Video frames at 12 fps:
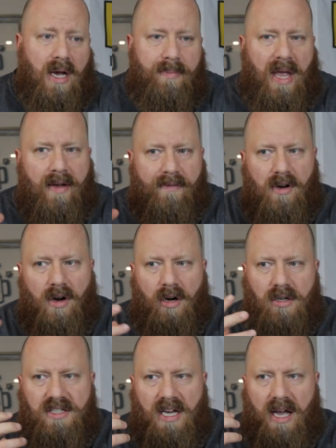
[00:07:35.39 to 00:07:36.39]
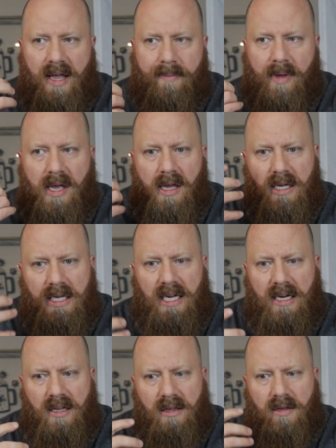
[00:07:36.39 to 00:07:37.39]
I'm having a hard time
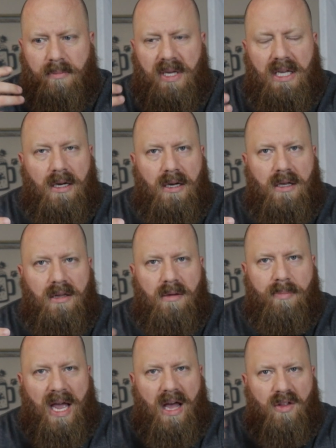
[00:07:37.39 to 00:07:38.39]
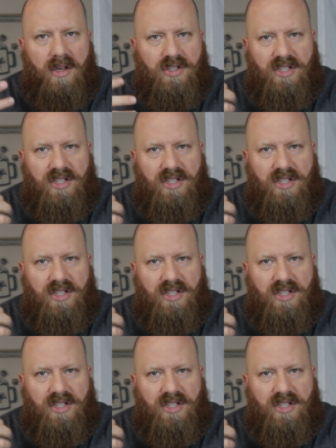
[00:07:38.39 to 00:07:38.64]
getting the beginning of the palate